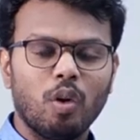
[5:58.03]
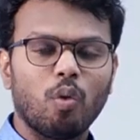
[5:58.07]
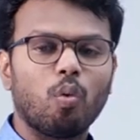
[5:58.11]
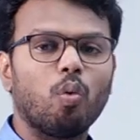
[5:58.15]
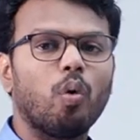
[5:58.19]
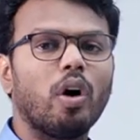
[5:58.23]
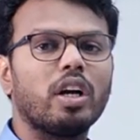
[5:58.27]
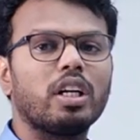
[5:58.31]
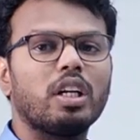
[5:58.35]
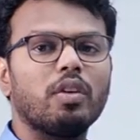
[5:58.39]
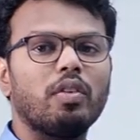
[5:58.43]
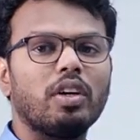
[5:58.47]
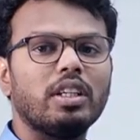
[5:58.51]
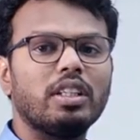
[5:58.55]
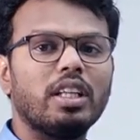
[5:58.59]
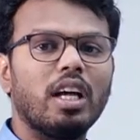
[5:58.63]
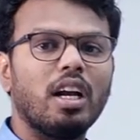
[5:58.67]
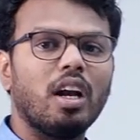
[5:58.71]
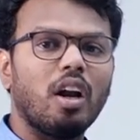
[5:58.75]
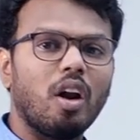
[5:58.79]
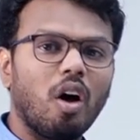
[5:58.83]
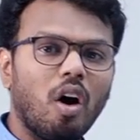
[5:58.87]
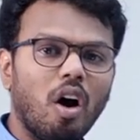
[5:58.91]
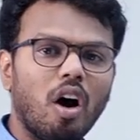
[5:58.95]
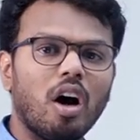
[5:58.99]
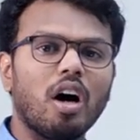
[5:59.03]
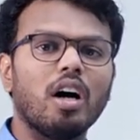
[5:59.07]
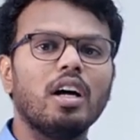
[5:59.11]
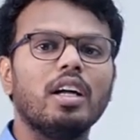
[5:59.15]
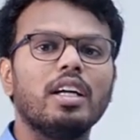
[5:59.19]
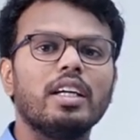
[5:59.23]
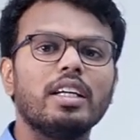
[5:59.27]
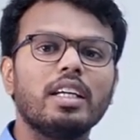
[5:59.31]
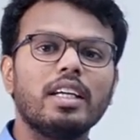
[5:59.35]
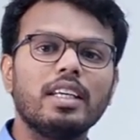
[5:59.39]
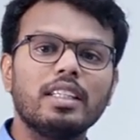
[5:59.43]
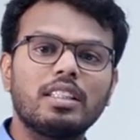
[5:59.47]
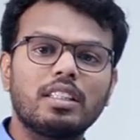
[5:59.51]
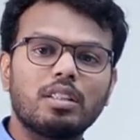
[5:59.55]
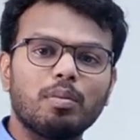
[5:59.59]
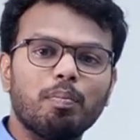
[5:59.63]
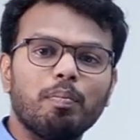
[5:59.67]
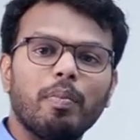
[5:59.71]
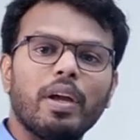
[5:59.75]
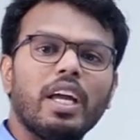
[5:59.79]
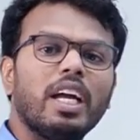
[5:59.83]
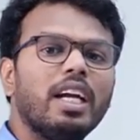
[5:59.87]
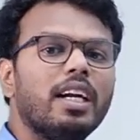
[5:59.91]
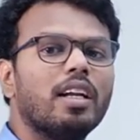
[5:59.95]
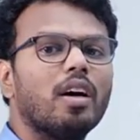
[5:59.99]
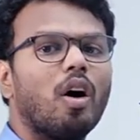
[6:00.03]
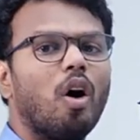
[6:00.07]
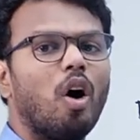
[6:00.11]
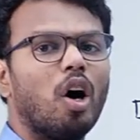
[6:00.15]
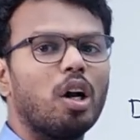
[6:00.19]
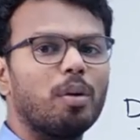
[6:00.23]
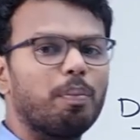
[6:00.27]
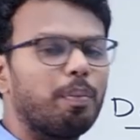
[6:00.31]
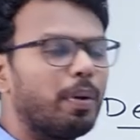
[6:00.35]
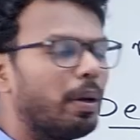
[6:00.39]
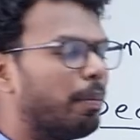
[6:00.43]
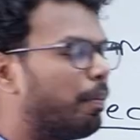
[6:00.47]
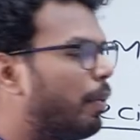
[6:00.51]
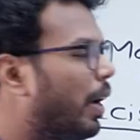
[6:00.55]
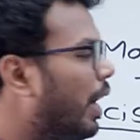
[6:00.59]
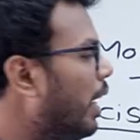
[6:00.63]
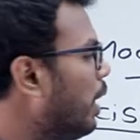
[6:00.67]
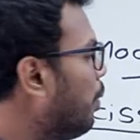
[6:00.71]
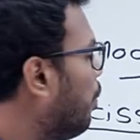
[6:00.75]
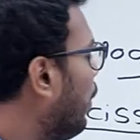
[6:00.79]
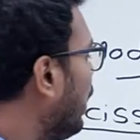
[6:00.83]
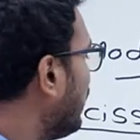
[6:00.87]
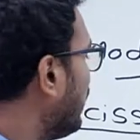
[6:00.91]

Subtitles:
whatever the law is made or prepared